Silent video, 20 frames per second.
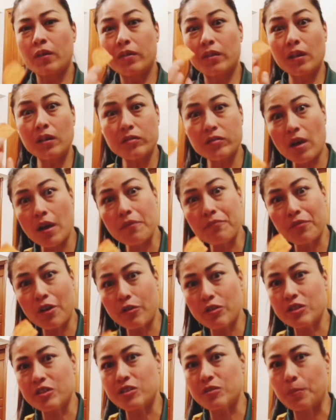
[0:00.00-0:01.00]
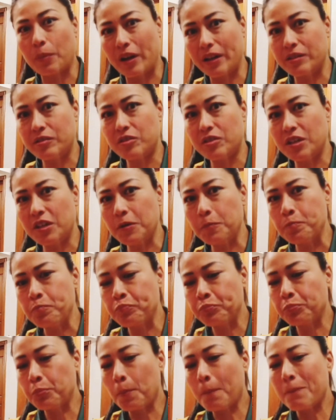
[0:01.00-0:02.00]
These aren't very spicy
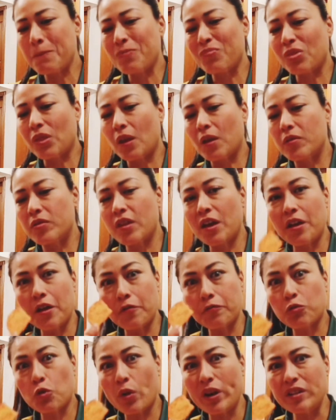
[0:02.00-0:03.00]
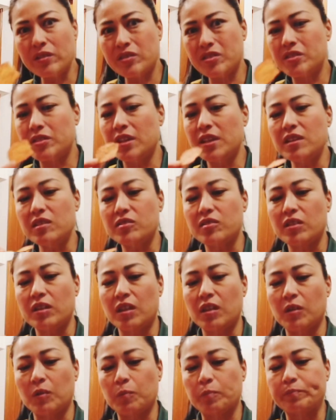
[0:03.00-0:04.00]
and they have great
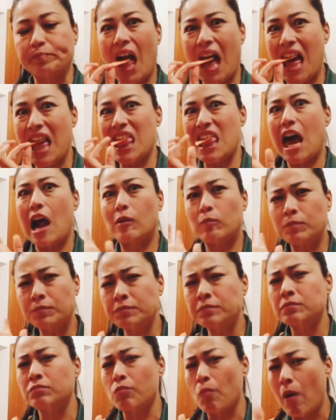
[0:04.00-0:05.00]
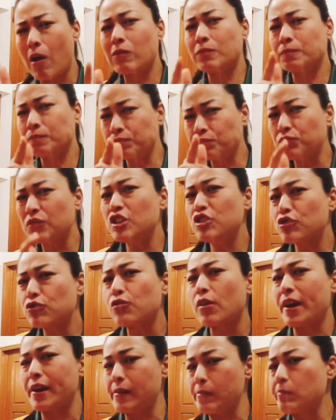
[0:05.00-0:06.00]
seasoning. These are
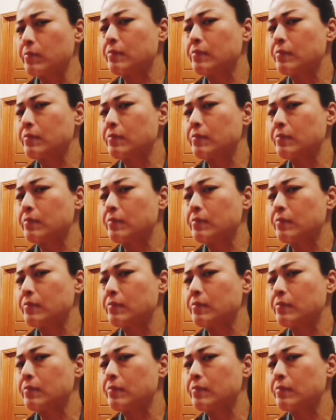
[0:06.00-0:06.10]
great.